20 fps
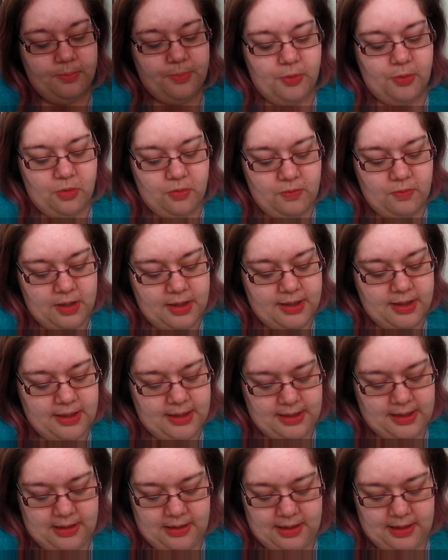one.
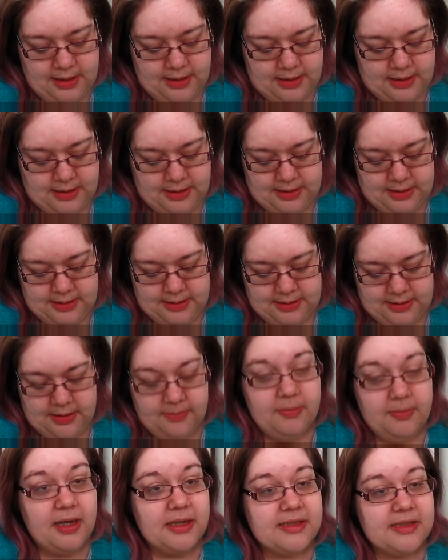He liked
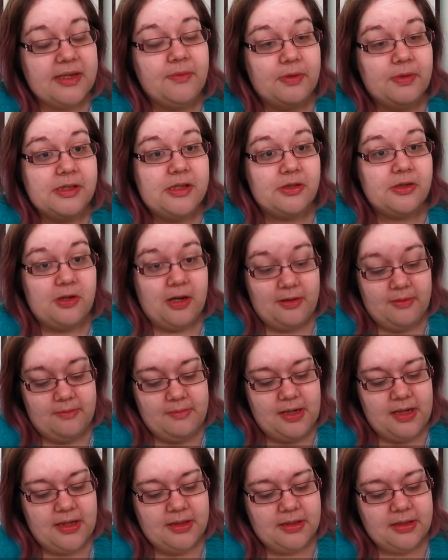the mask. He wants to try the
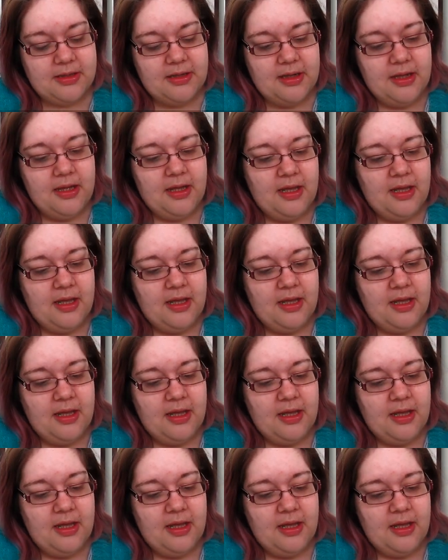mask.